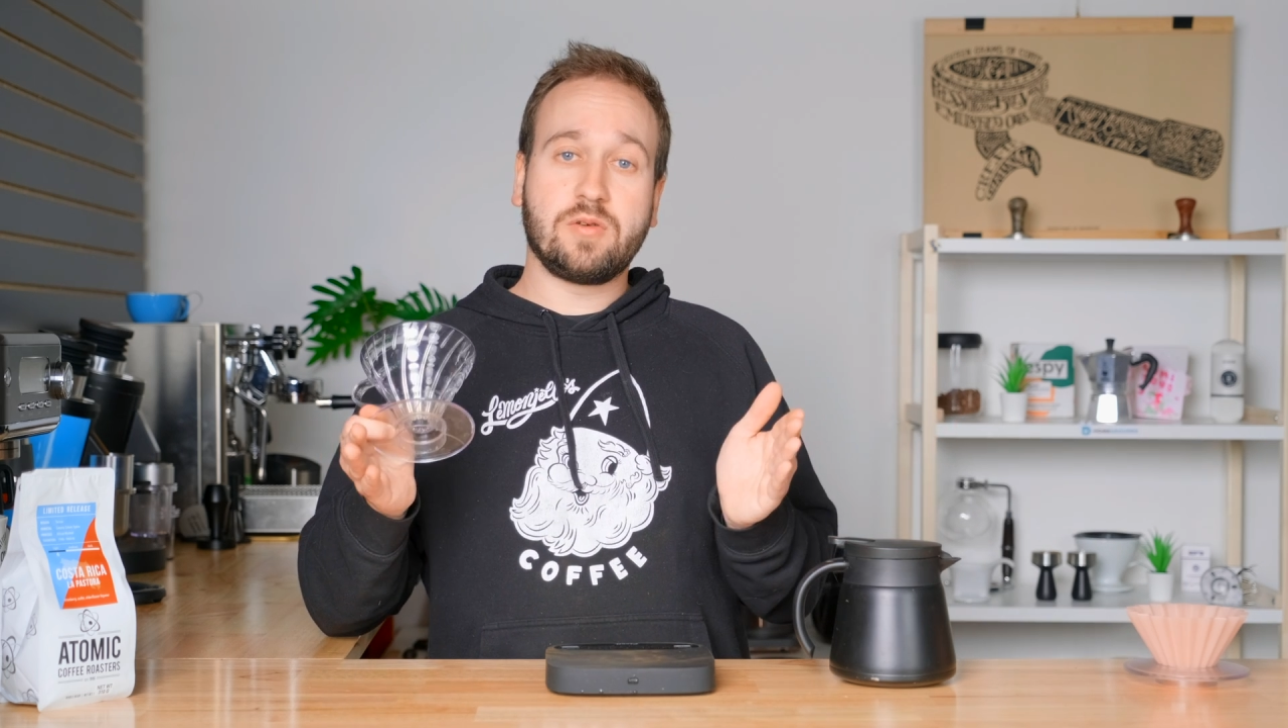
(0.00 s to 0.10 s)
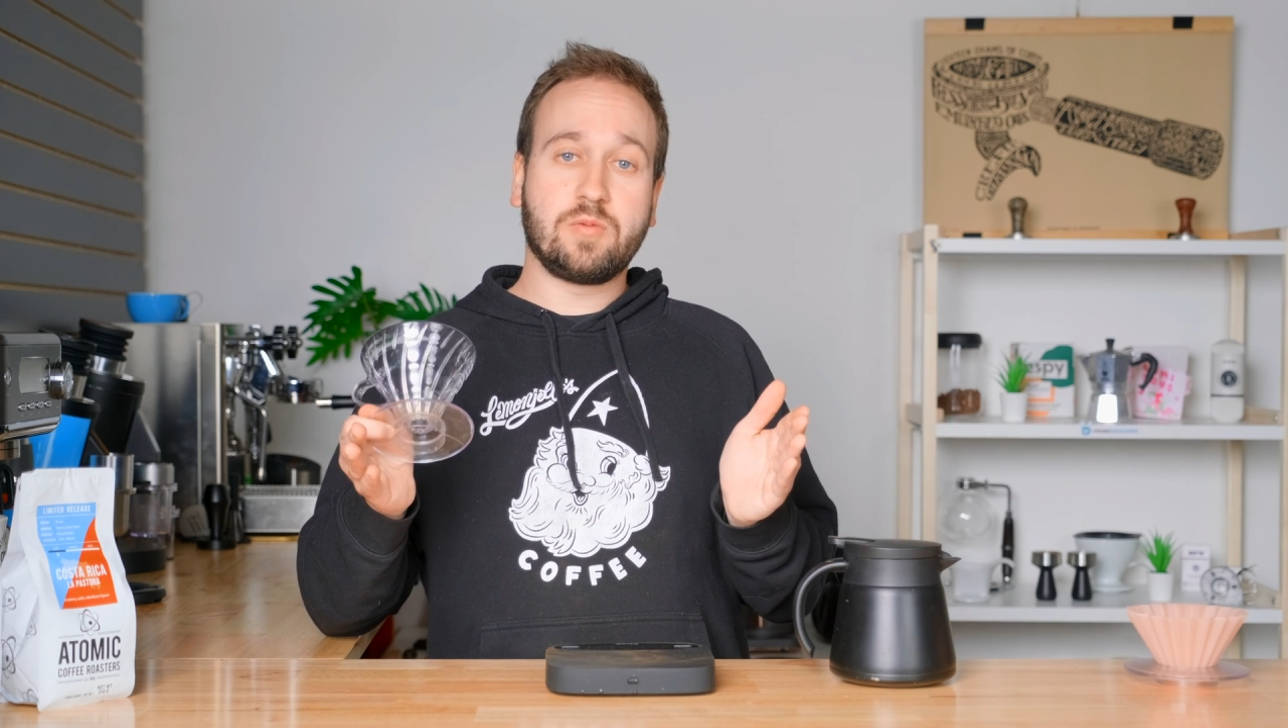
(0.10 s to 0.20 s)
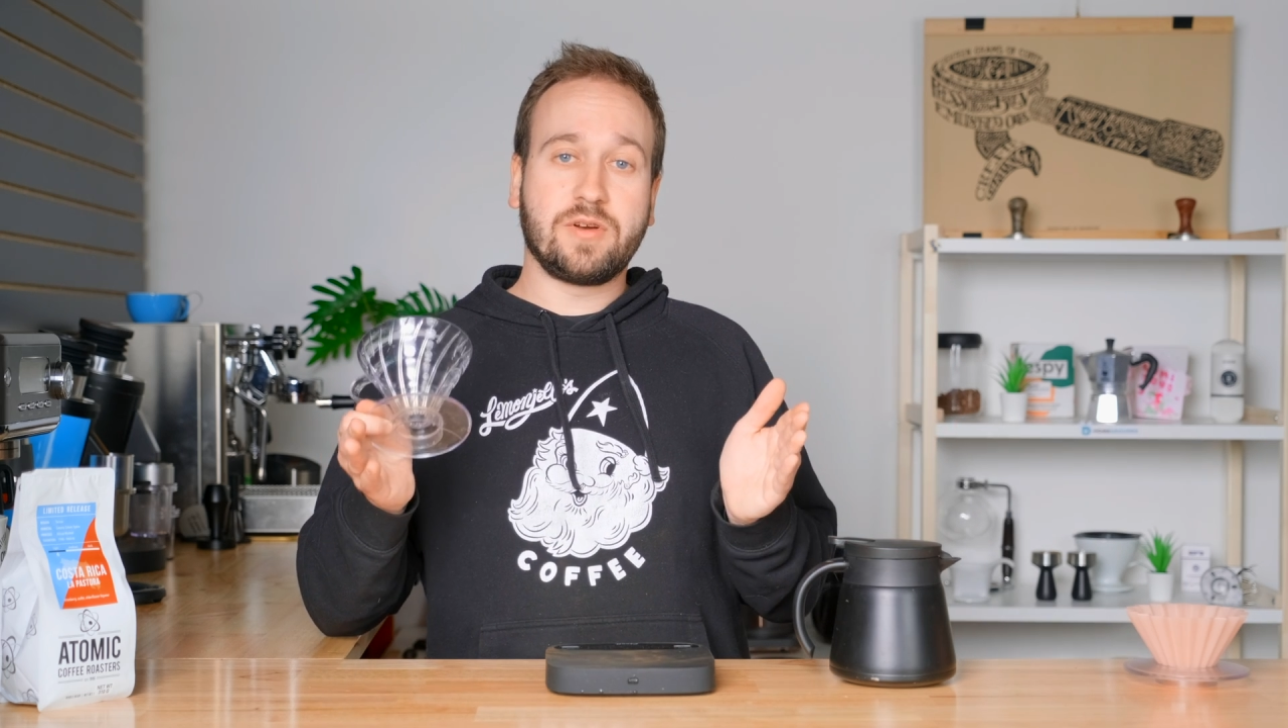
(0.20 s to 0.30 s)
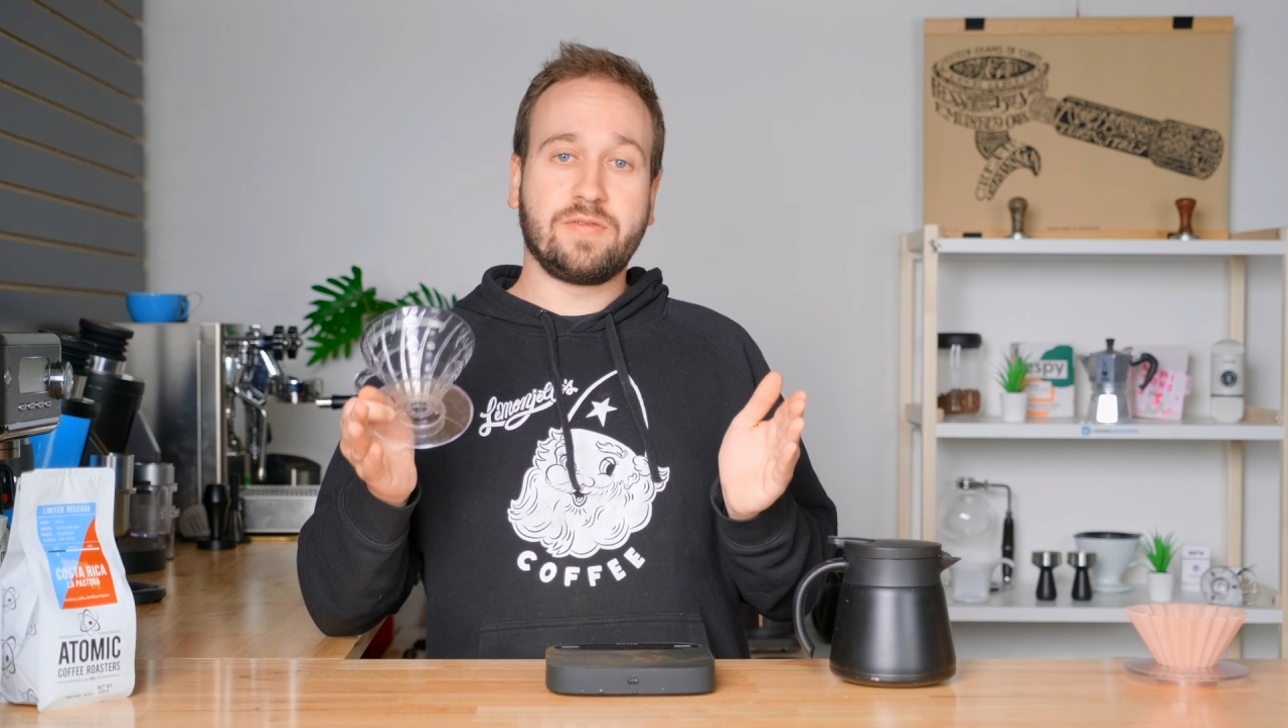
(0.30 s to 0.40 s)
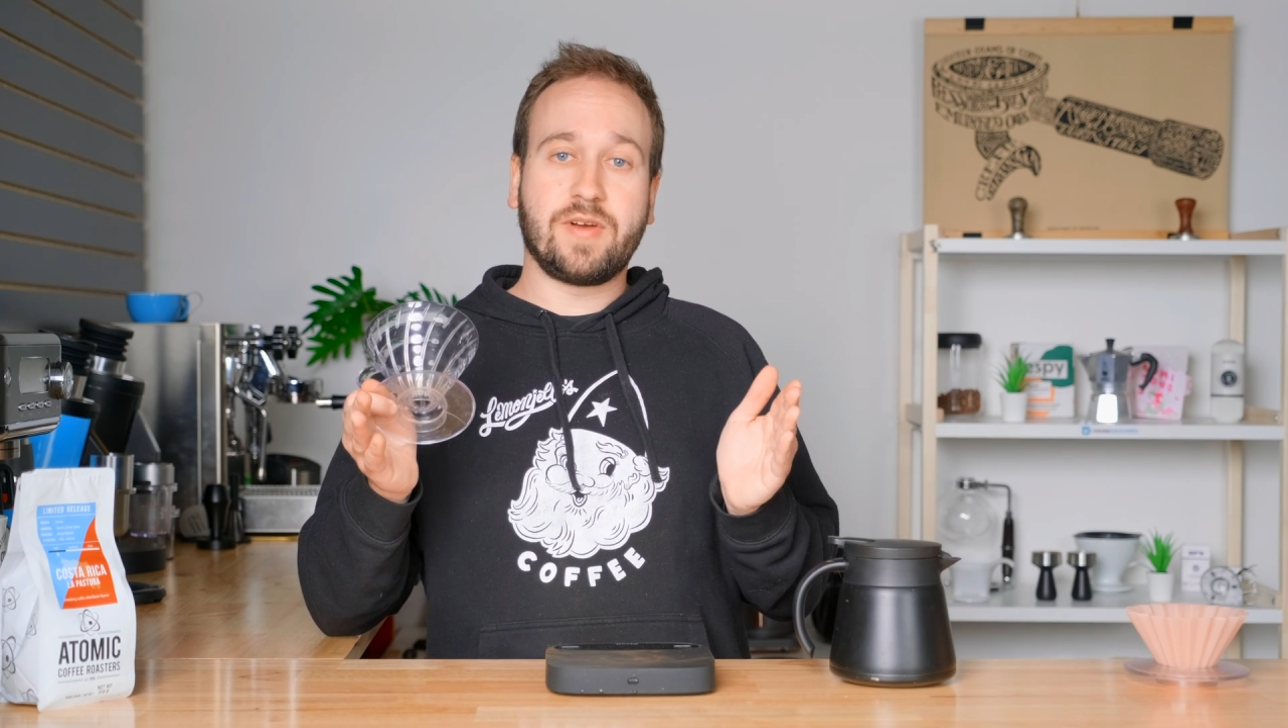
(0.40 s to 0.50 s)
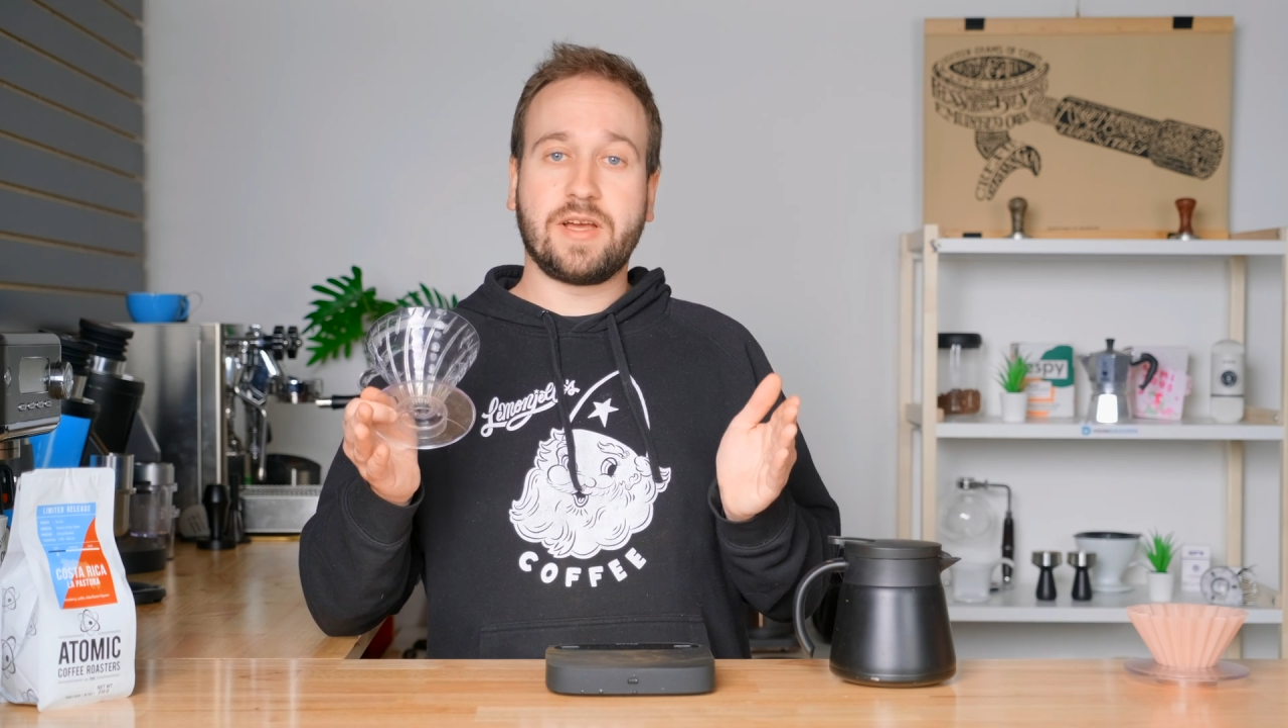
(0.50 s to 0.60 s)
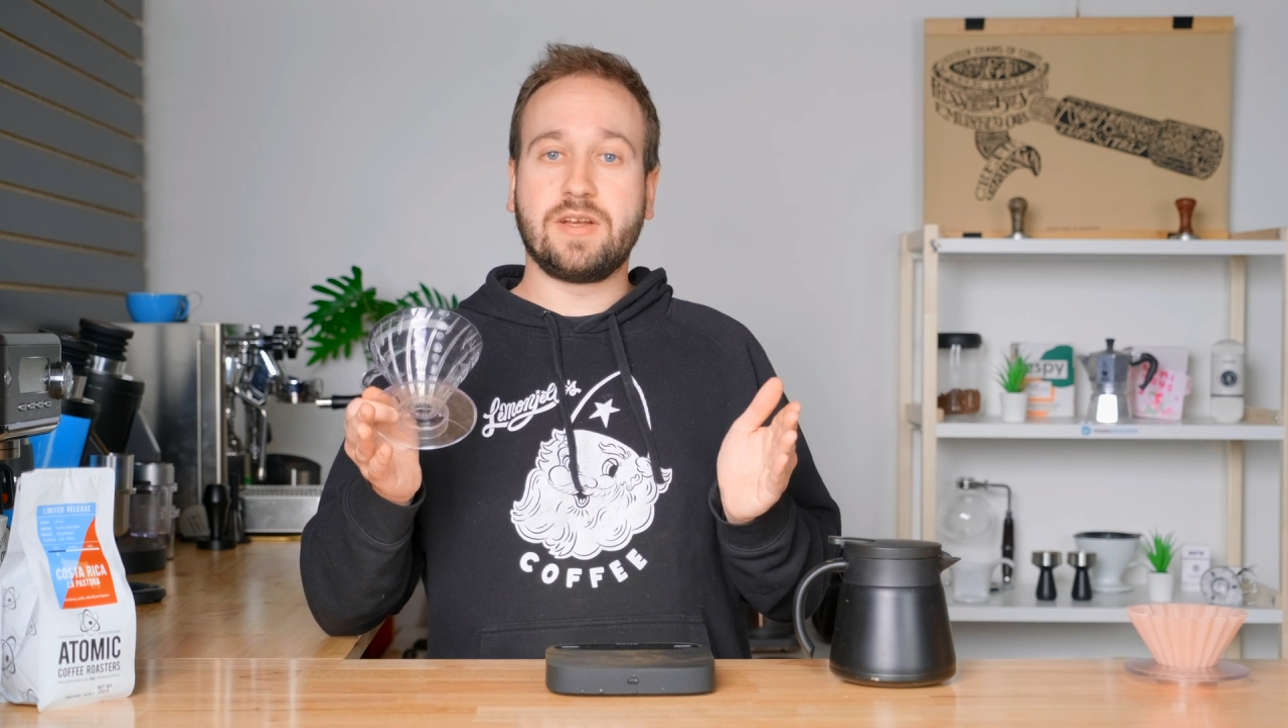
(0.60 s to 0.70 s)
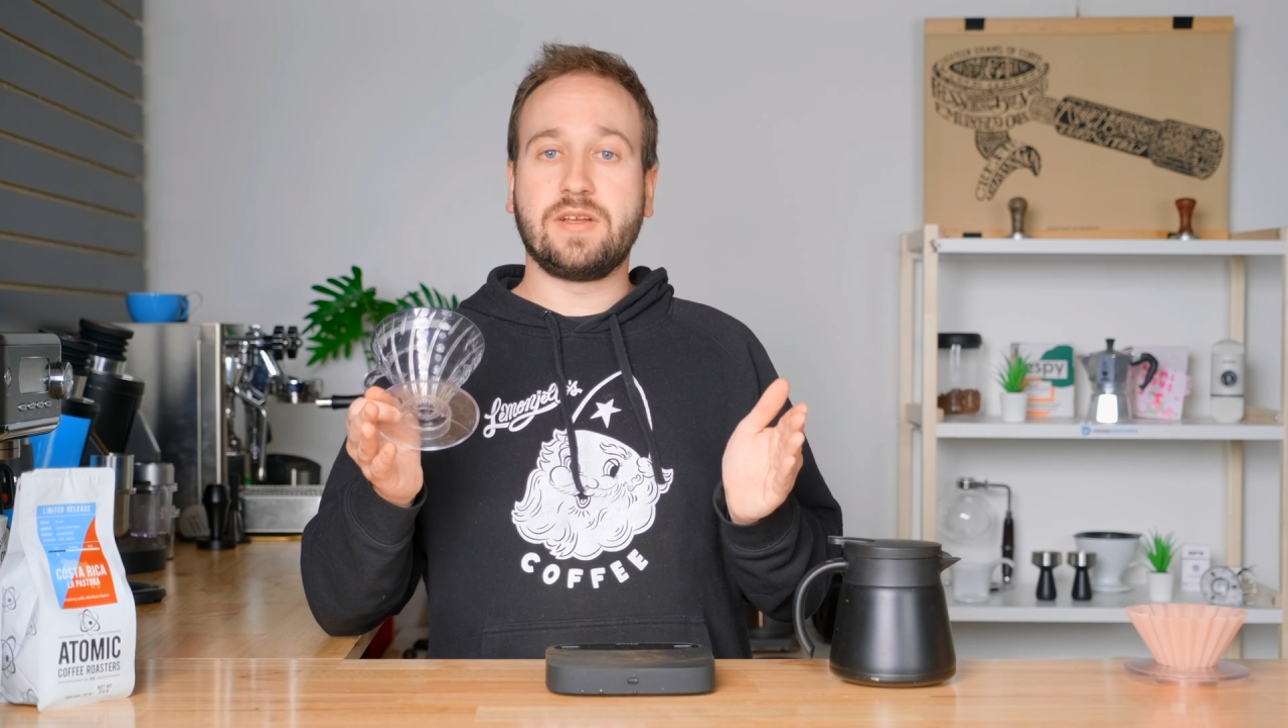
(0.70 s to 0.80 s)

were divided